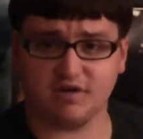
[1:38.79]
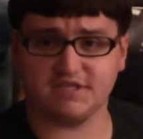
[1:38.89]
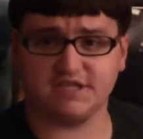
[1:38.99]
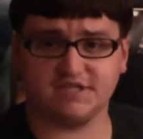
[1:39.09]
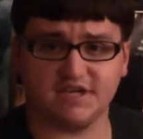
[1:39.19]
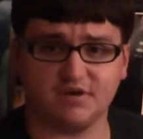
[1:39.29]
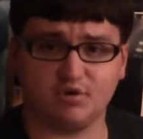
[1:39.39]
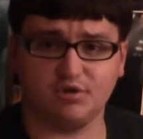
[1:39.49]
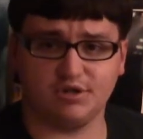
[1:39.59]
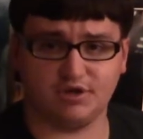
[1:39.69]
as I said
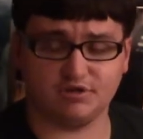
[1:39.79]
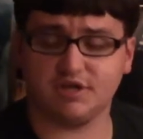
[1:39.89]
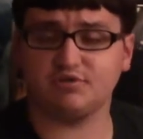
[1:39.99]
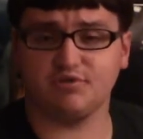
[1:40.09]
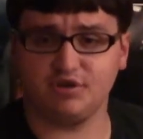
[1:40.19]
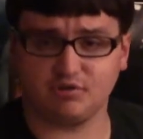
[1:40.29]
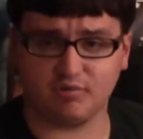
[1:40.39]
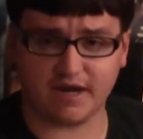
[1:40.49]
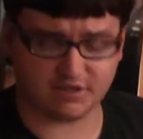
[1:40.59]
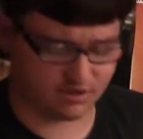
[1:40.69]
earlier, South Korean
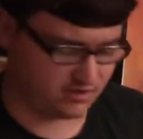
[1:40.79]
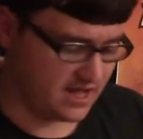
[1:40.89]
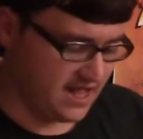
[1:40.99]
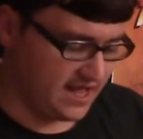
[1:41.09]
director,